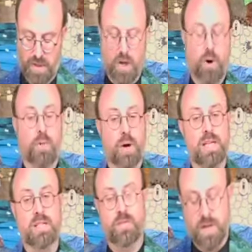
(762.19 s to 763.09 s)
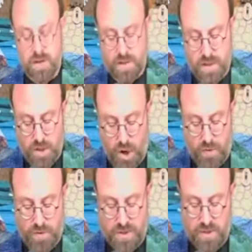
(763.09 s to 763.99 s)
Although his verses
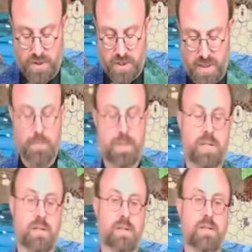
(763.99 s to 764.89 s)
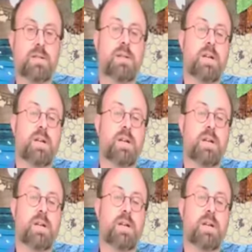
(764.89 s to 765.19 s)
offer such glimpses,